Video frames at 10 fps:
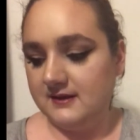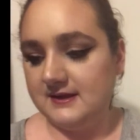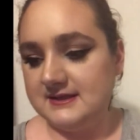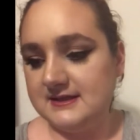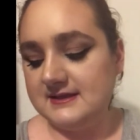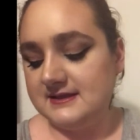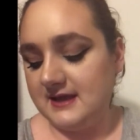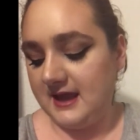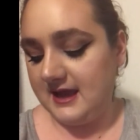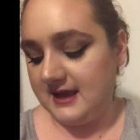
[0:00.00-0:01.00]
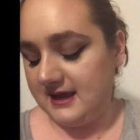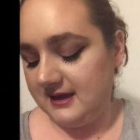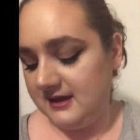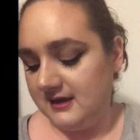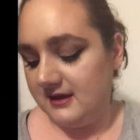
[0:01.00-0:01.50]
This is a
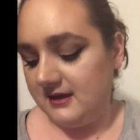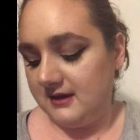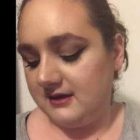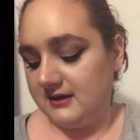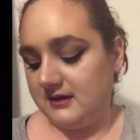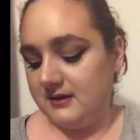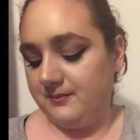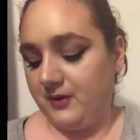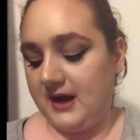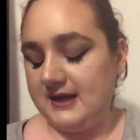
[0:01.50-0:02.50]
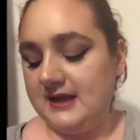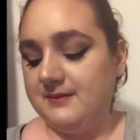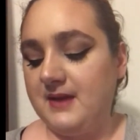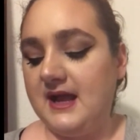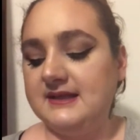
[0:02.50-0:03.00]

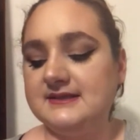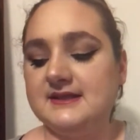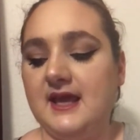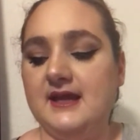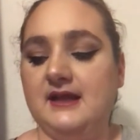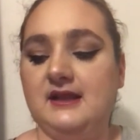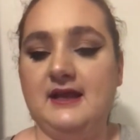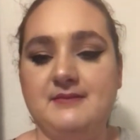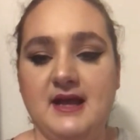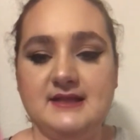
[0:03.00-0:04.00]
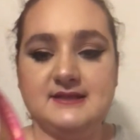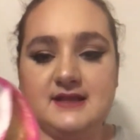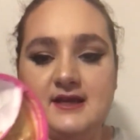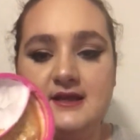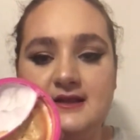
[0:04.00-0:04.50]
brightening mask and a clay
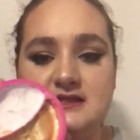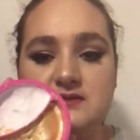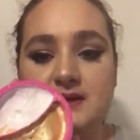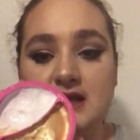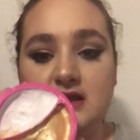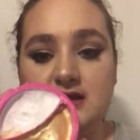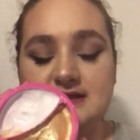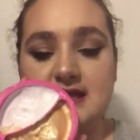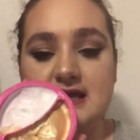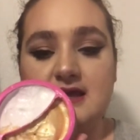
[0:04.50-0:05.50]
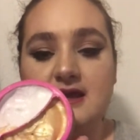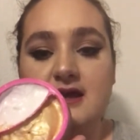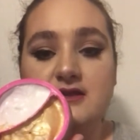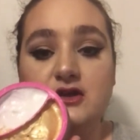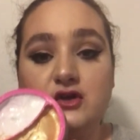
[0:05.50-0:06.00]
mask. This is what it looks like.
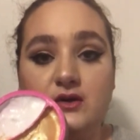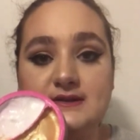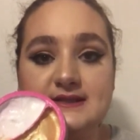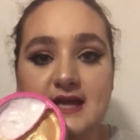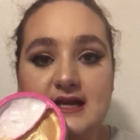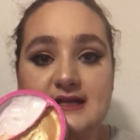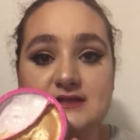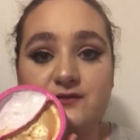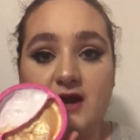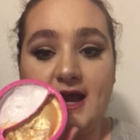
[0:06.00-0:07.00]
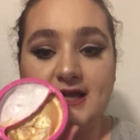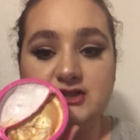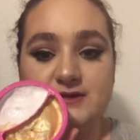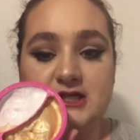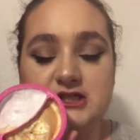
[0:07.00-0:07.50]
The gold side is for
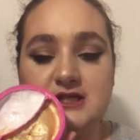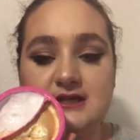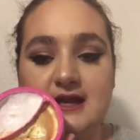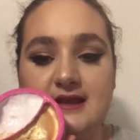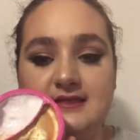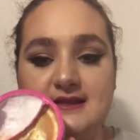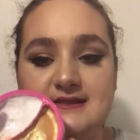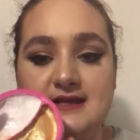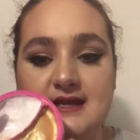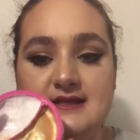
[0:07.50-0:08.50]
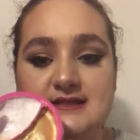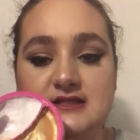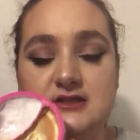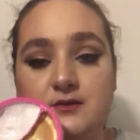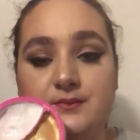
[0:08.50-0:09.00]
hydration, and this side
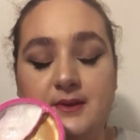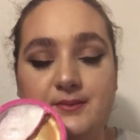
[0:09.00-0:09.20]
is to